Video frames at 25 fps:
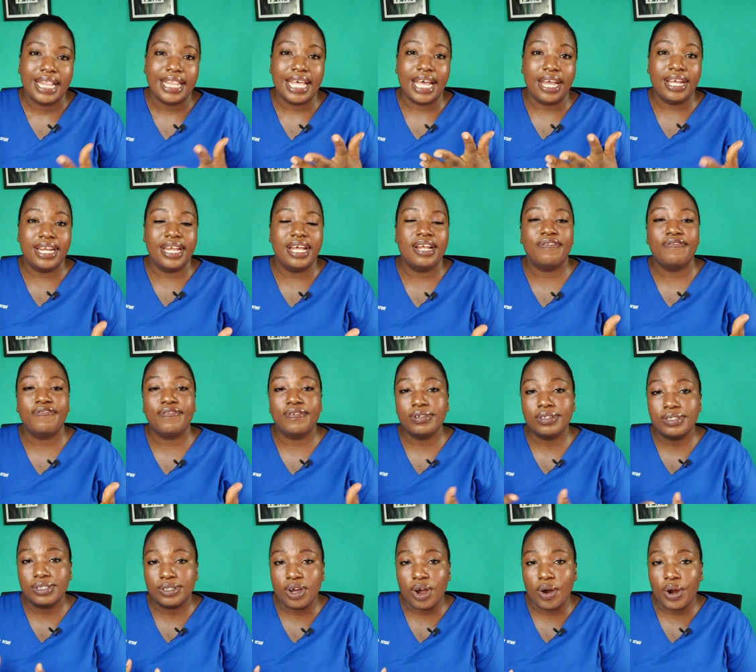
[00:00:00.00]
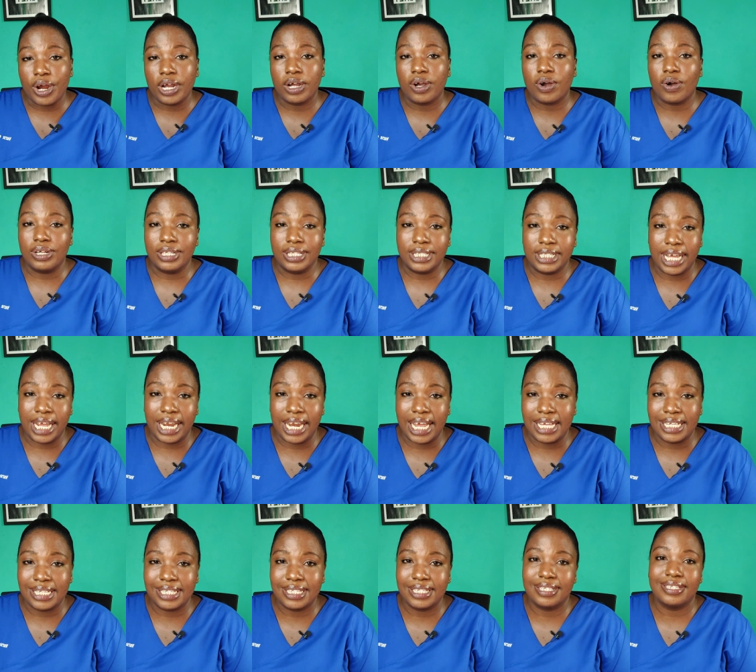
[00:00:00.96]
then you need food storing
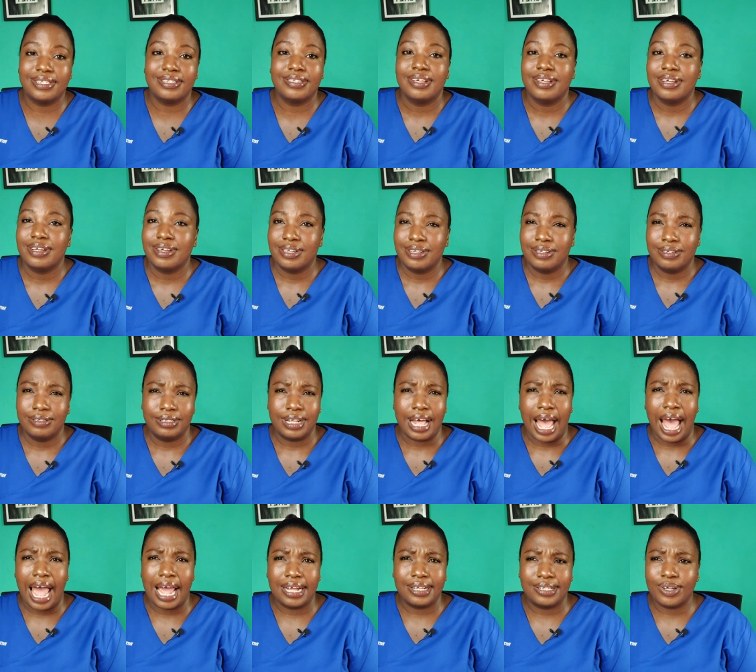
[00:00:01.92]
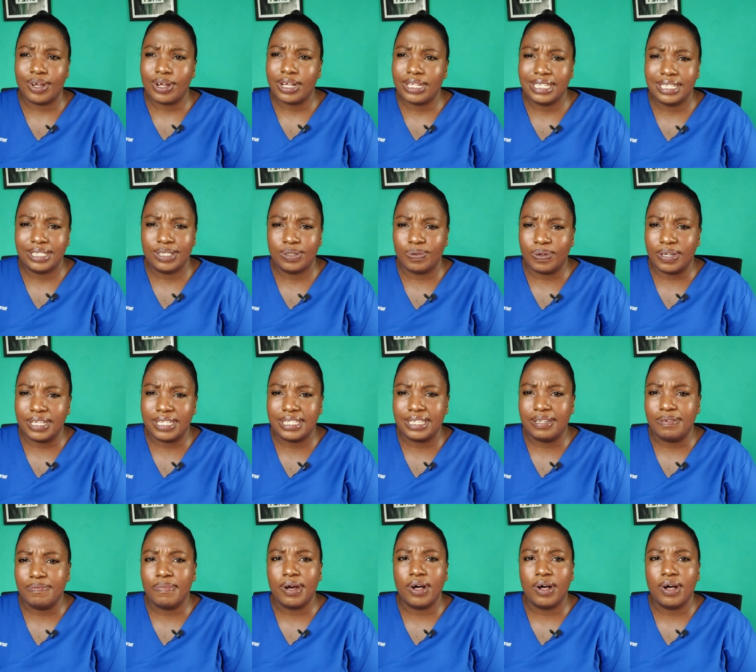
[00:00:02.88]
containers I saw this once in